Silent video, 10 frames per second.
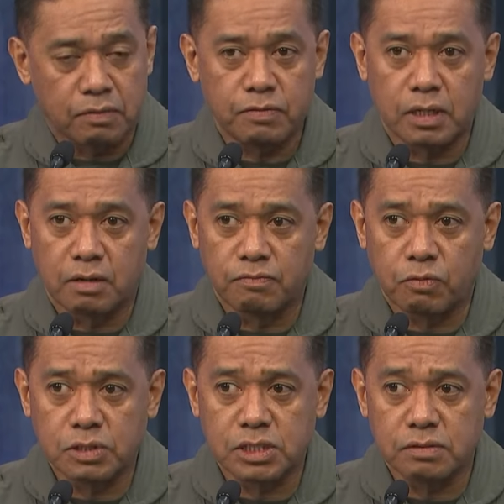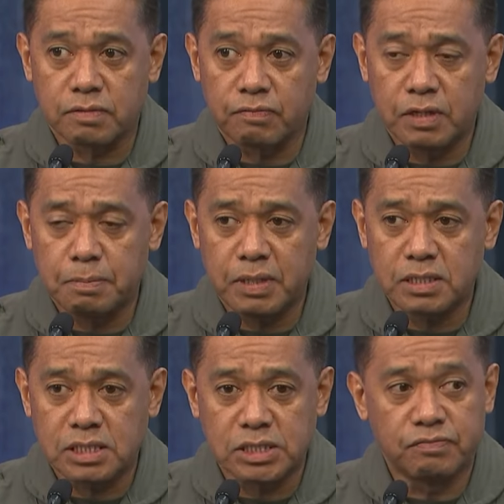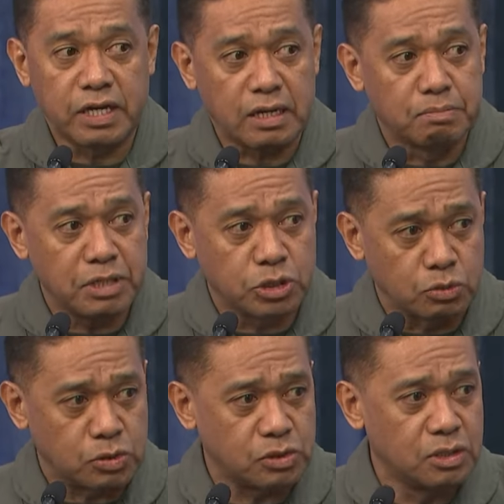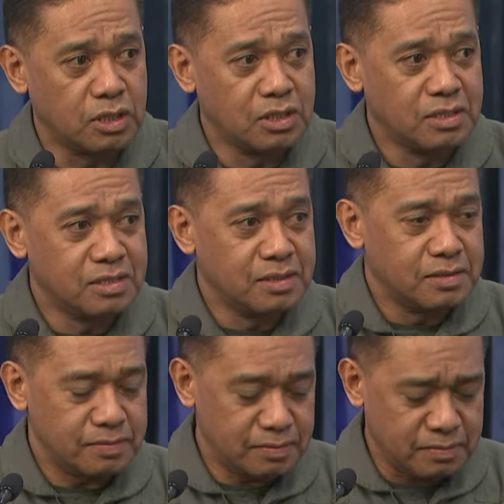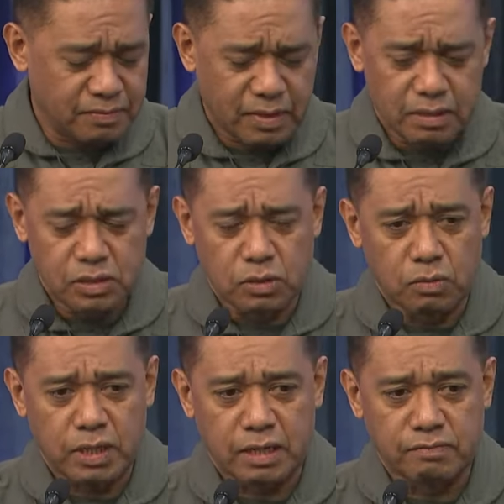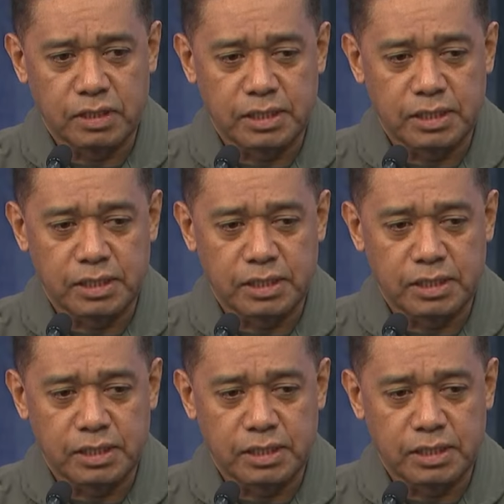of the armed forces of the Philippines is very ambitious. So we have